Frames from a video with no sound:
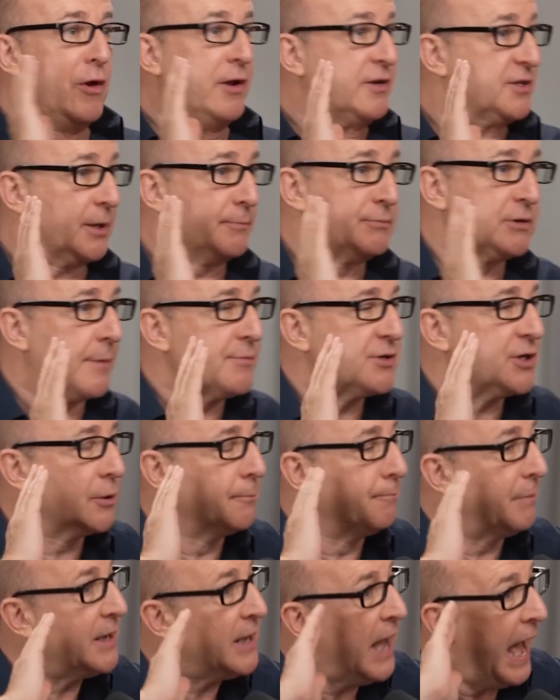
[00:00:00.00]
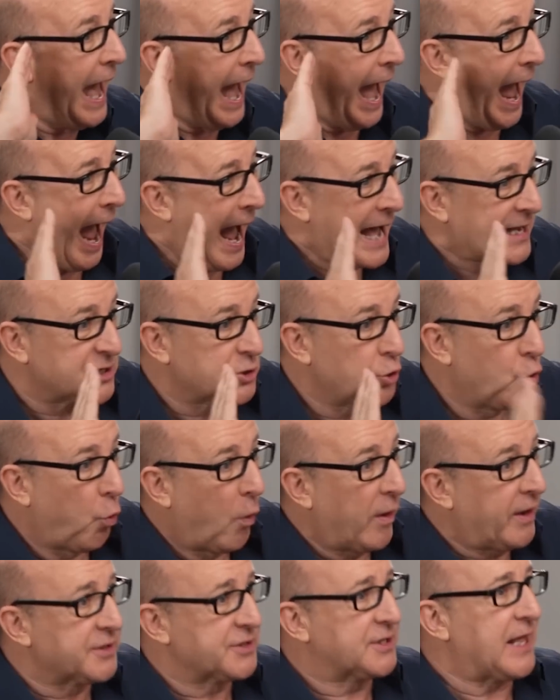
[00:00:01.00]
Sometimes it can be as
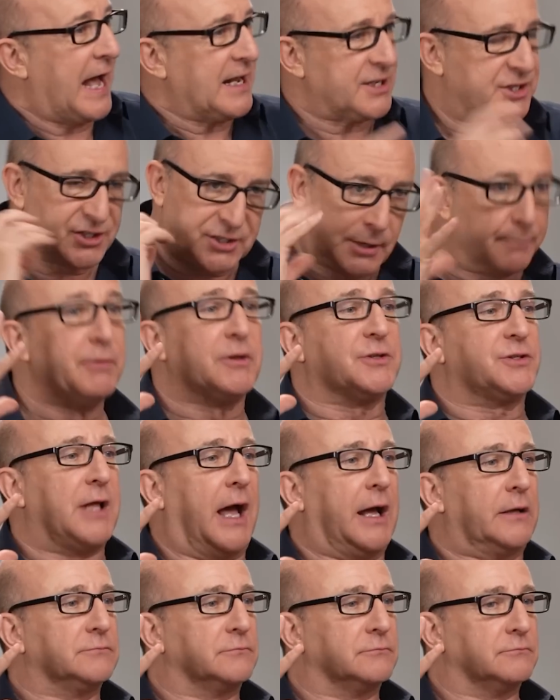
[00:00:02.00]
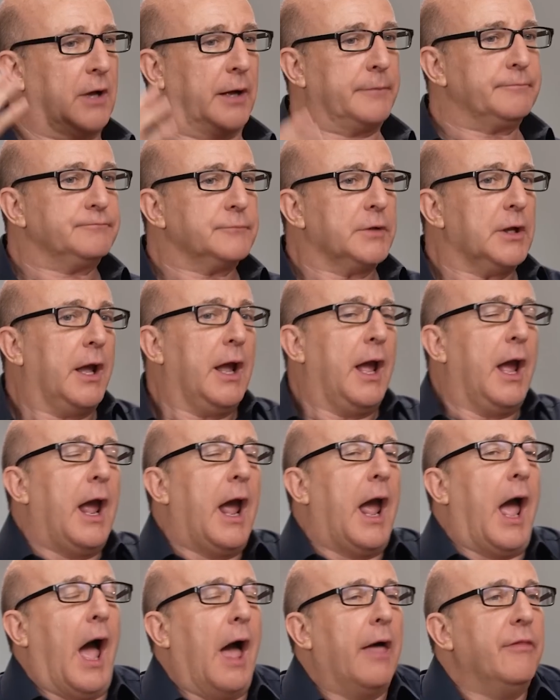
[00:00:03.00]
quick as that, as simple as that, right? Mm-hmm.
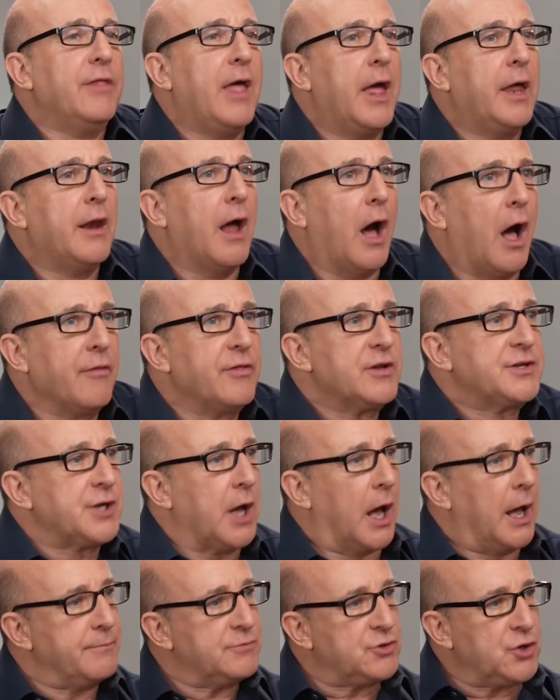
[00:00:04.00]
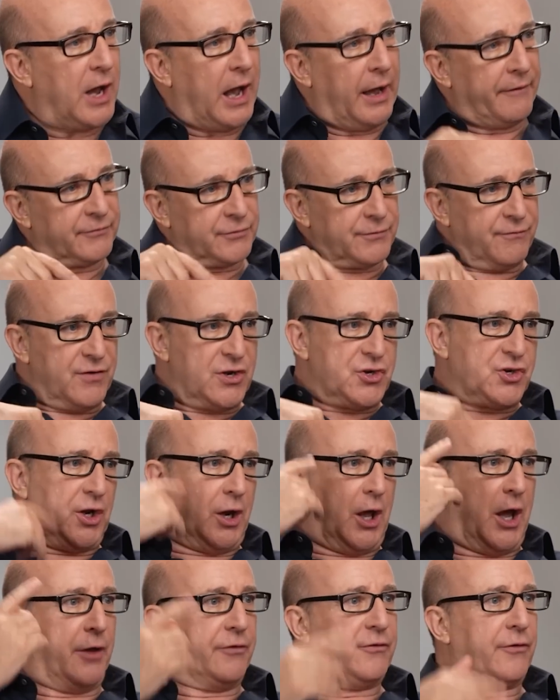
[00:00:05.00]
And then other times you have to
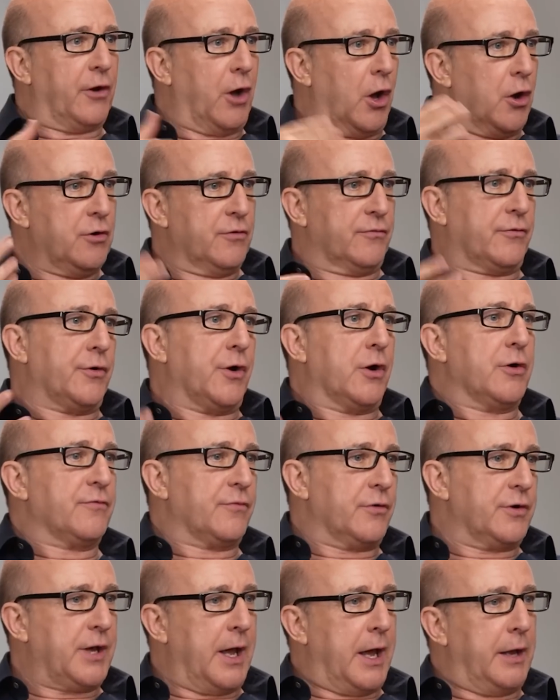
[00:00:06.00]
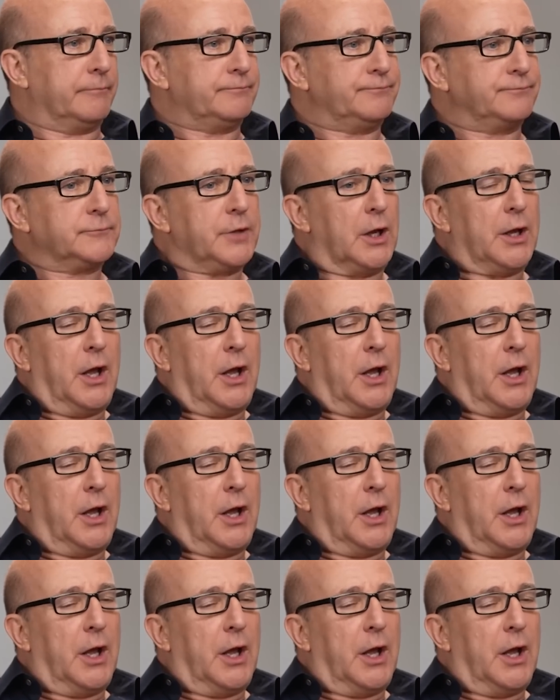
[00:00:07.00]
visualize it over and over again.